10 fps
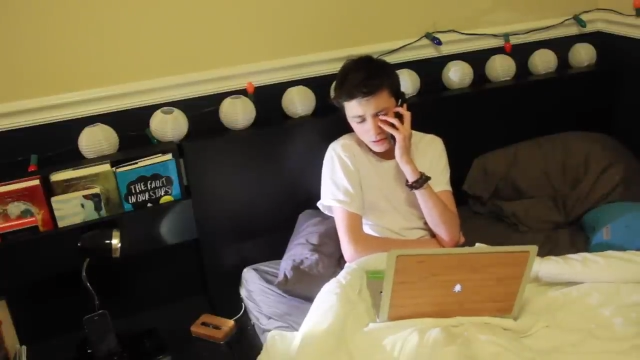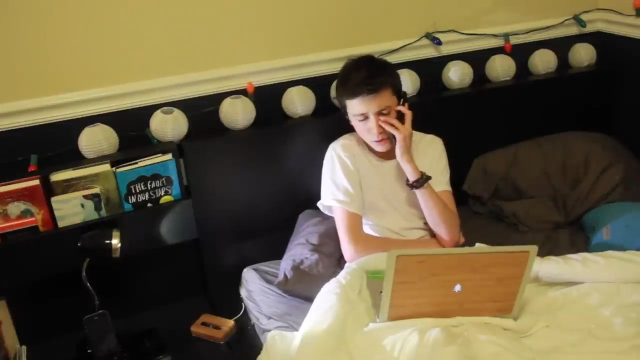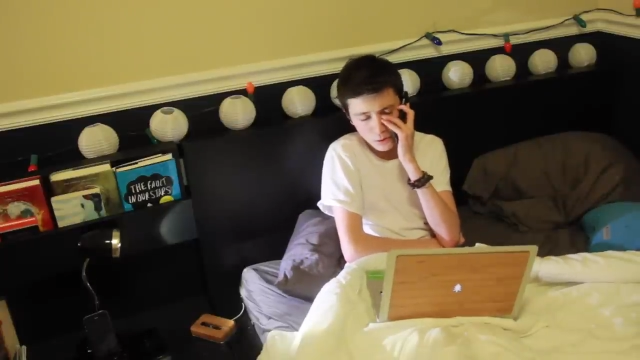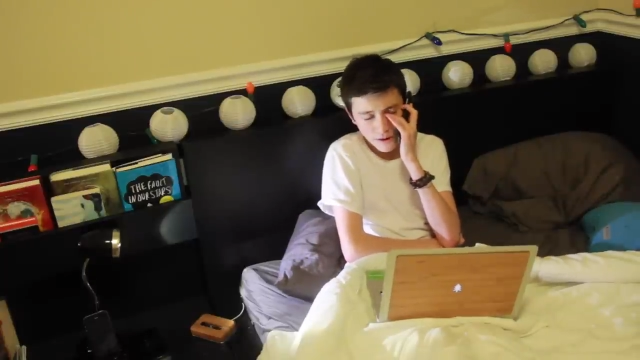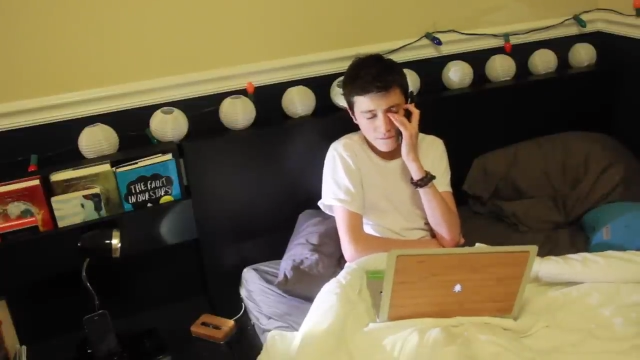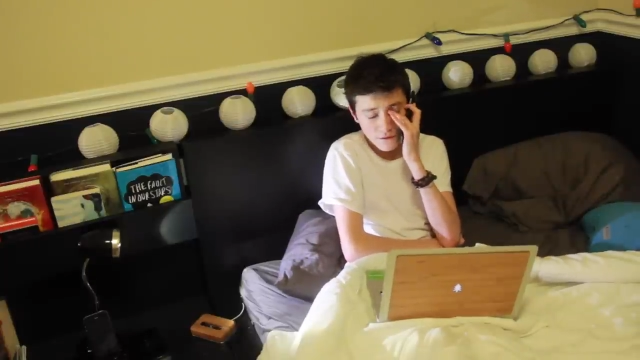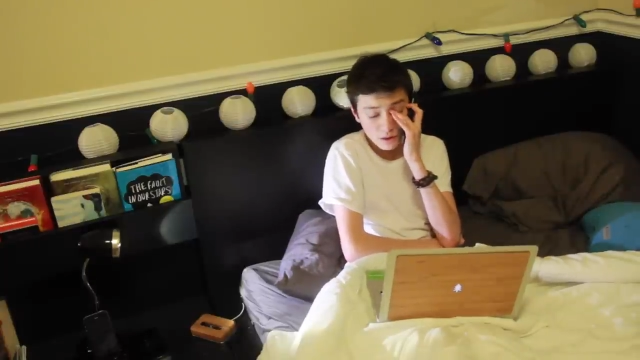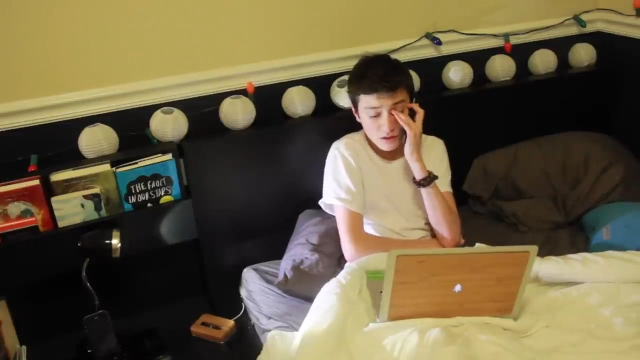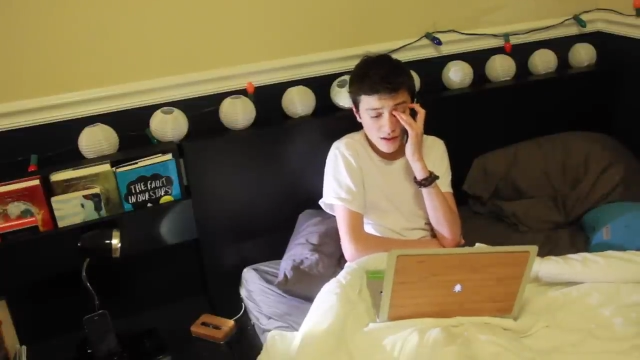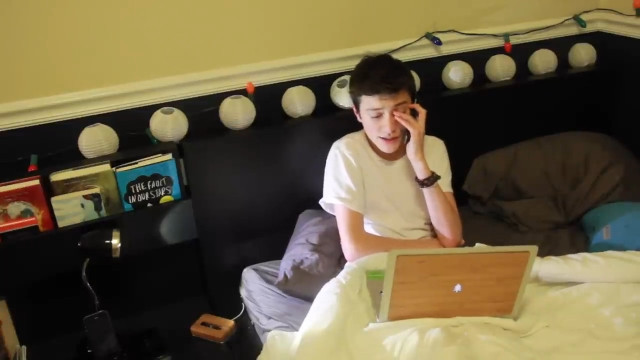No, I
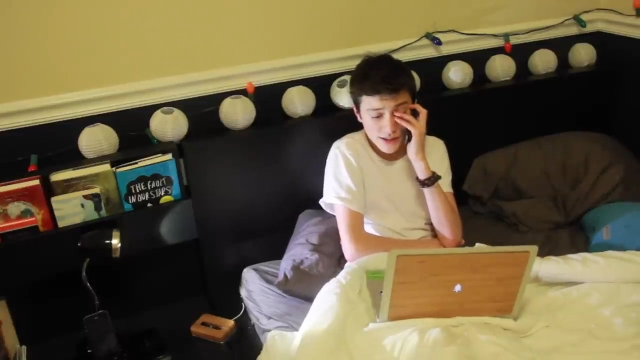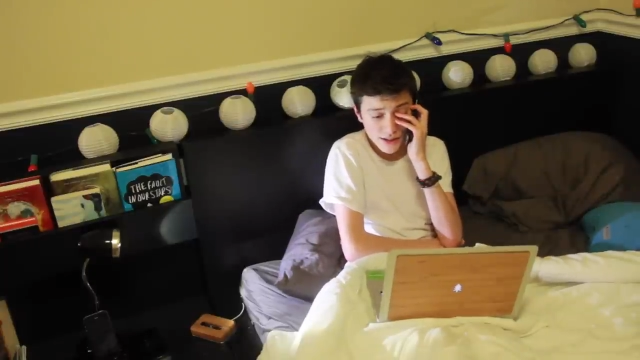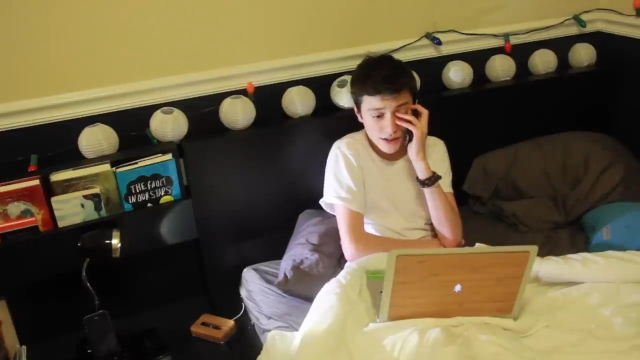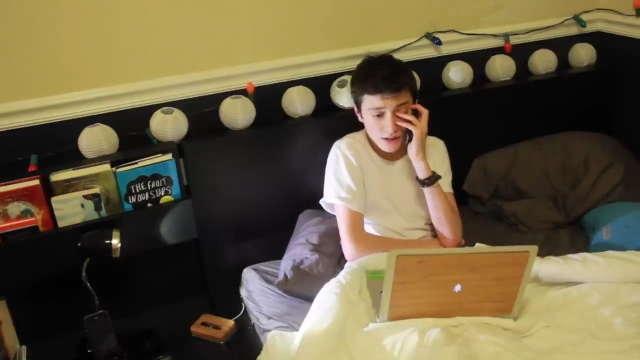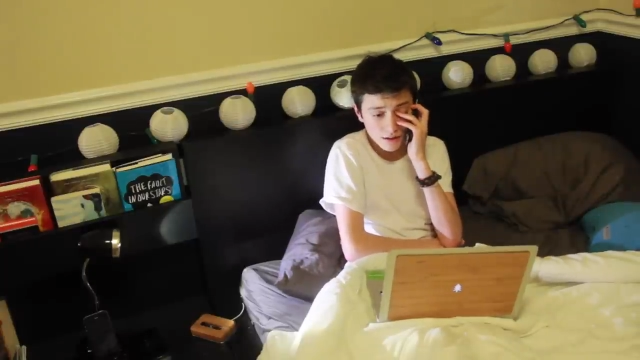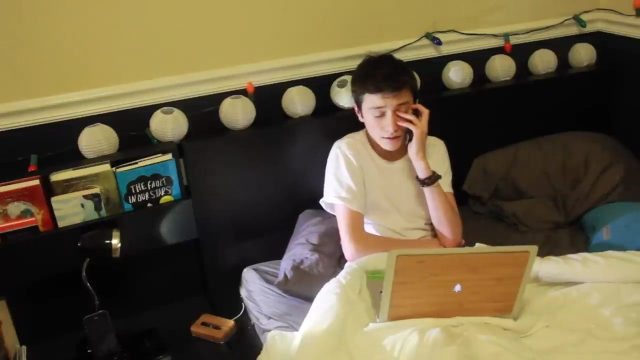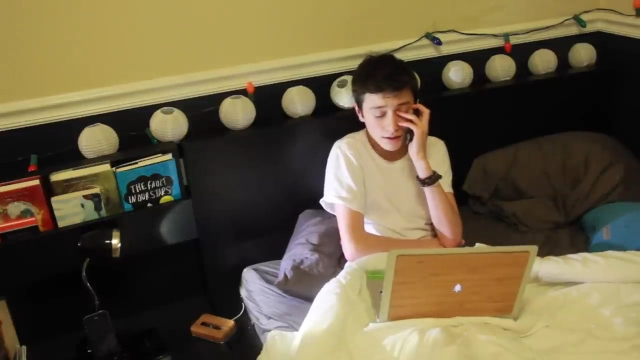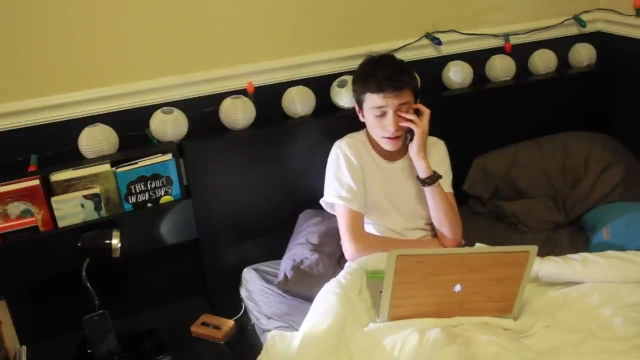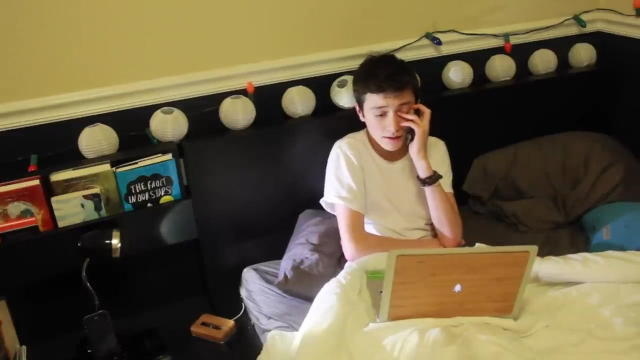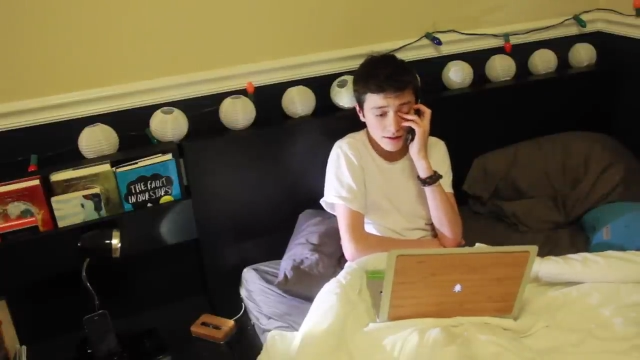feel
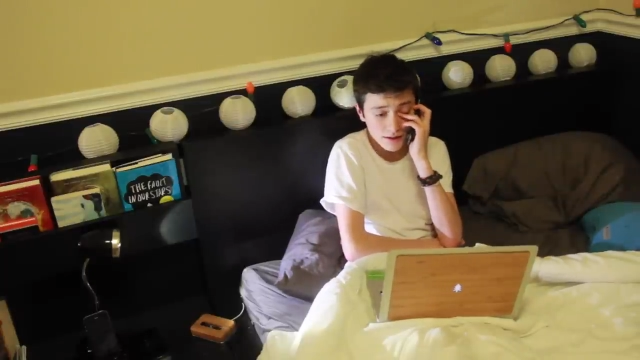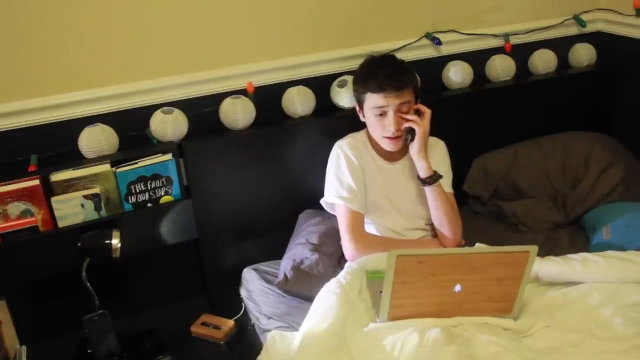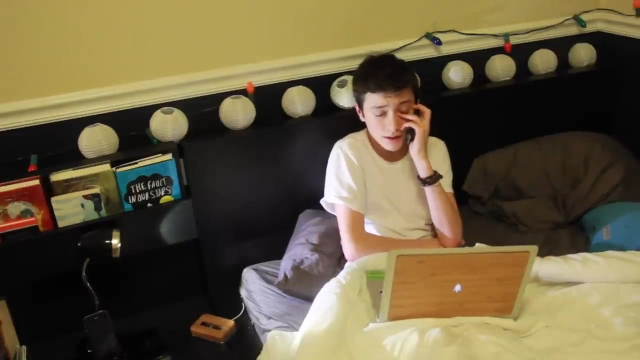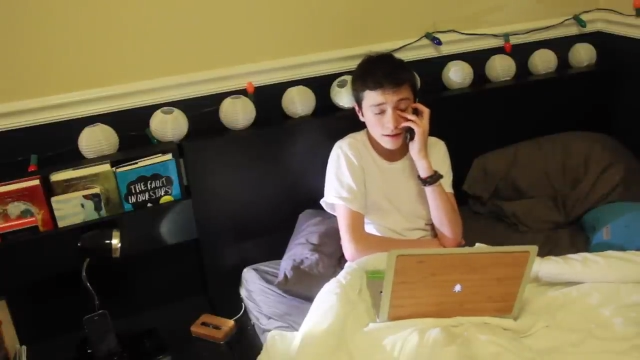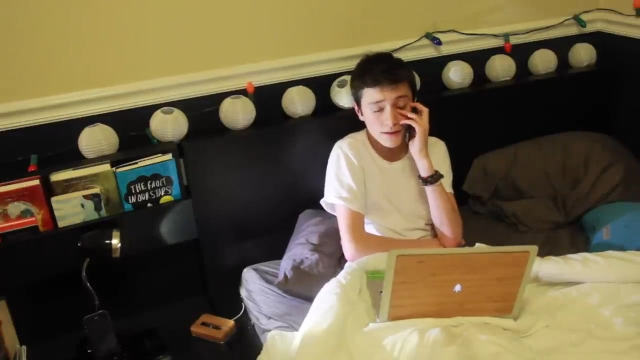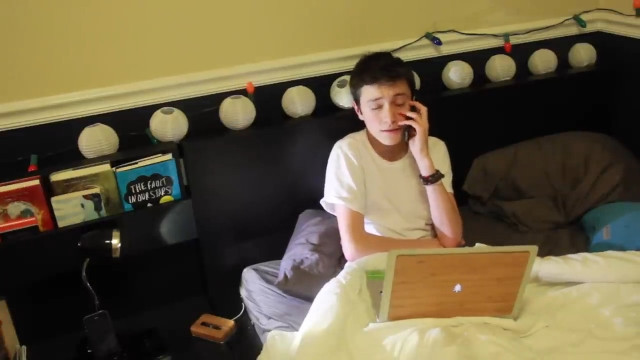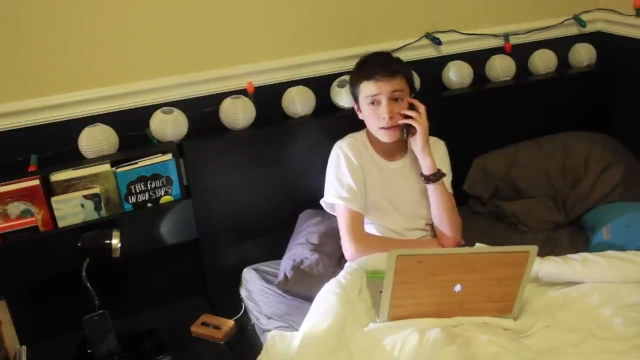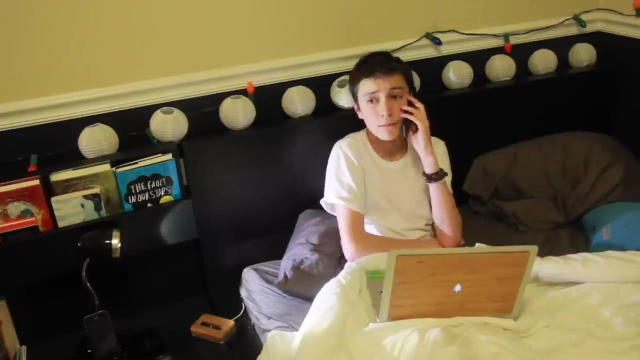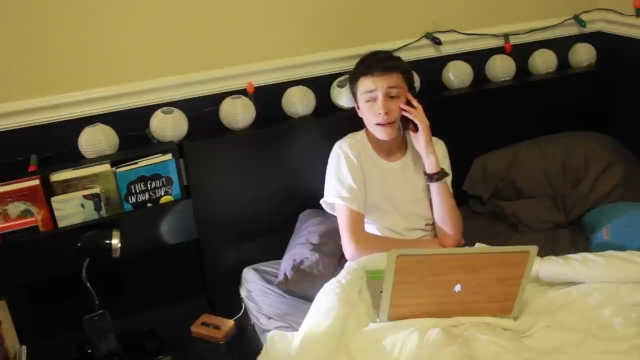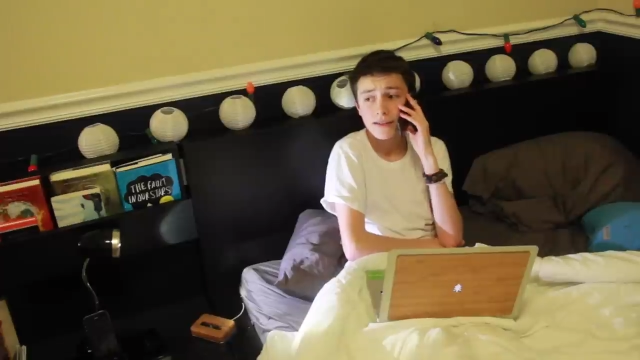disgusting. Is there
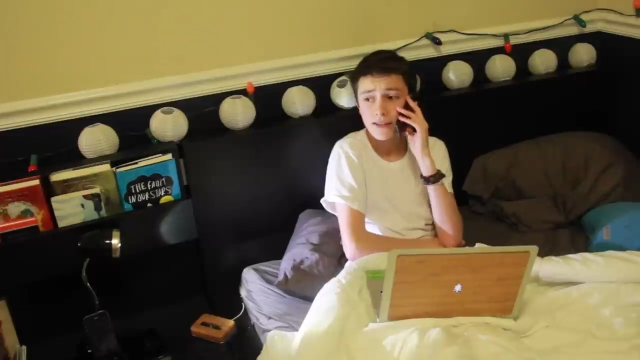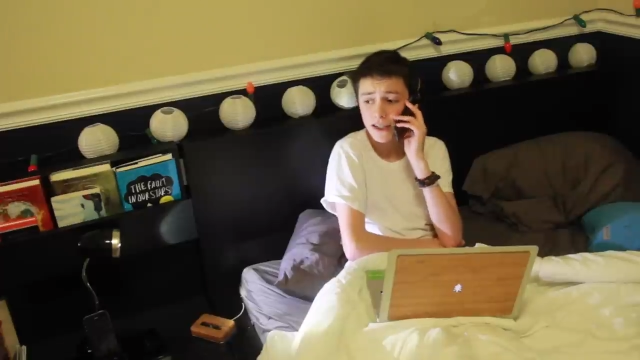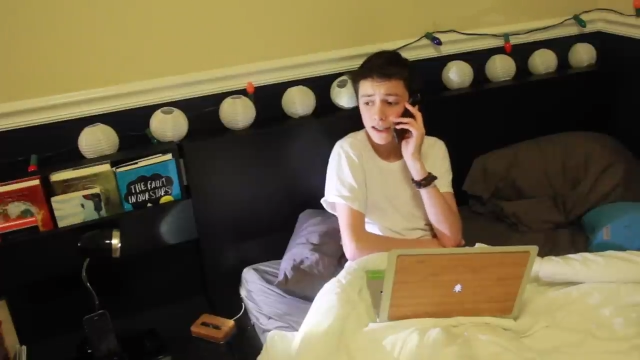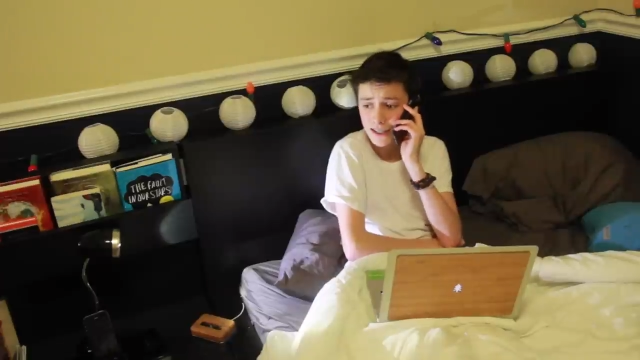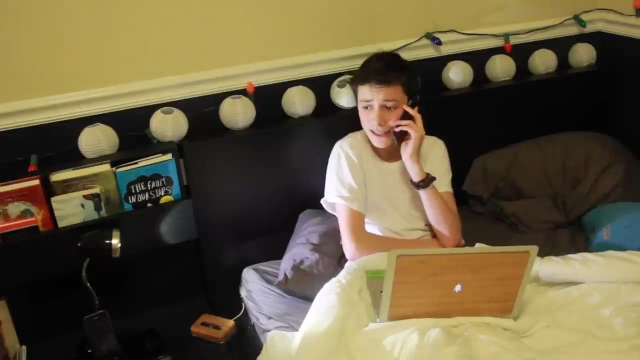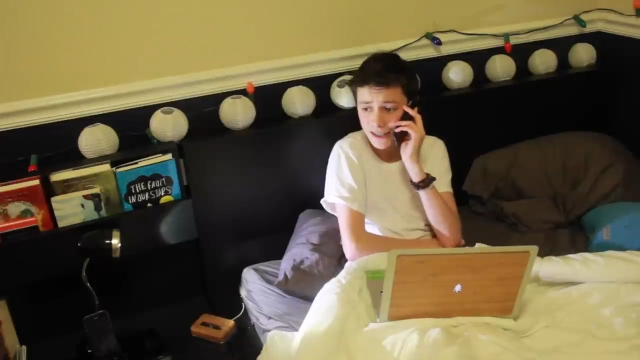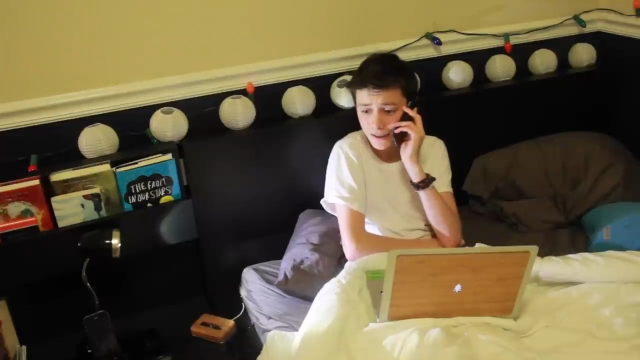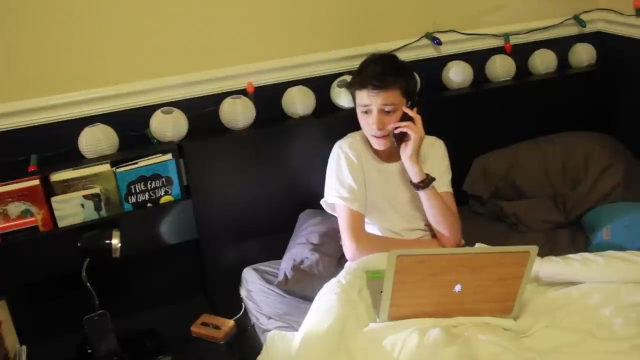any medicine I can take?